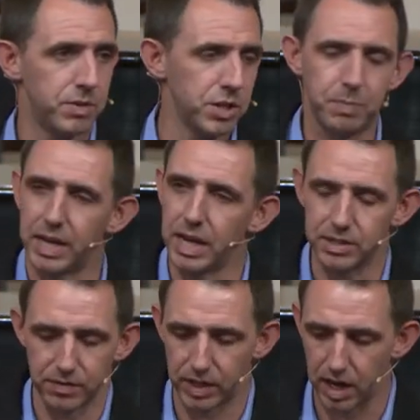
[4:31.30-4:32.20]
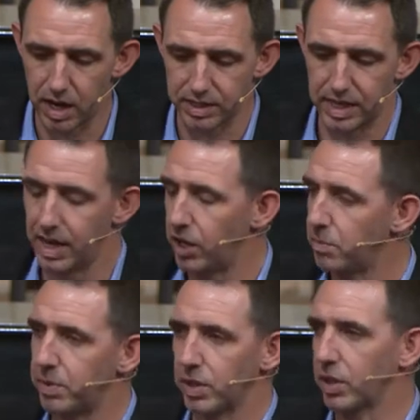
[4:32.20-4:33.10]
just because of the content. Now,
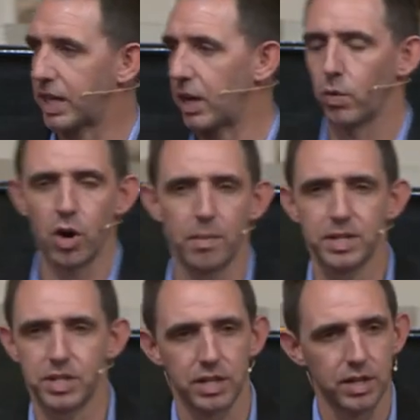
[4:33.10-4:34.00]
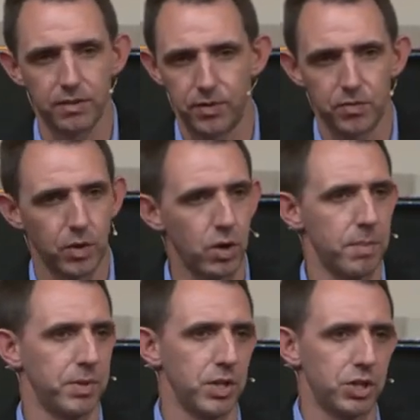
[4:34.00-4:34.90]
you'd be looking at Romans, and if you've grown
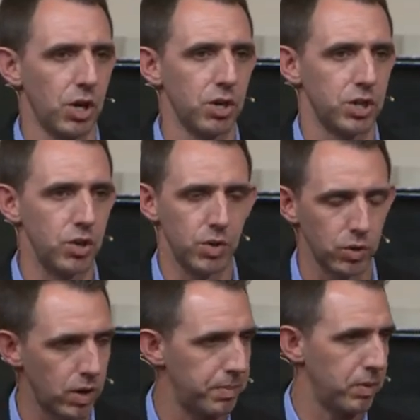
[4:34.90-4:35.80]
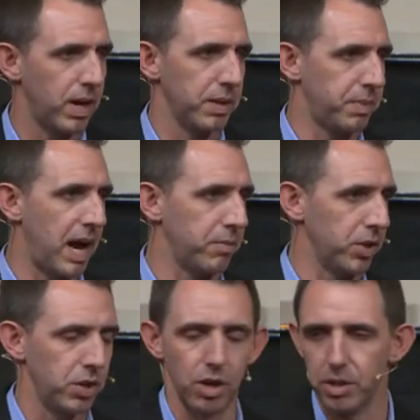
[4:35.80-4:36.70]
up in the church or you grew up and around the
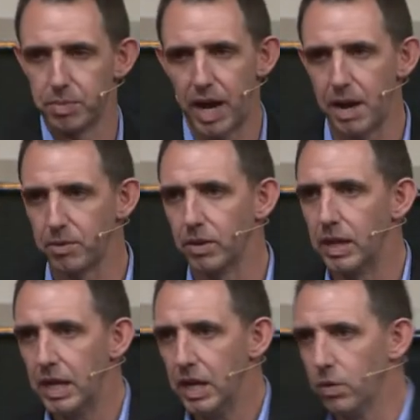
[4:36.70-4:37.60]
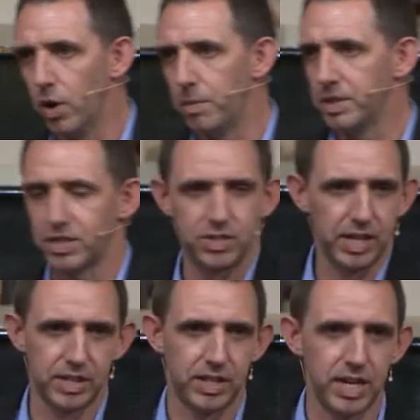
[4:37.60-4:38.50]
Bible, you know the Bible, Romans is
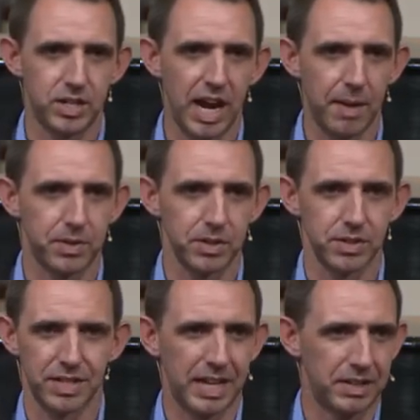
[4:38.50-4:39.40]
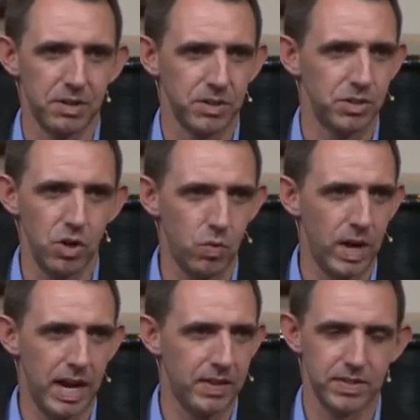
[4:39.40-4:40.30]
16 chapters. It's like there is no
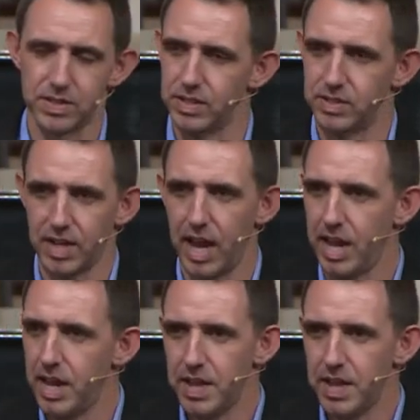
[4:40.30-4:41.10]
way this is the same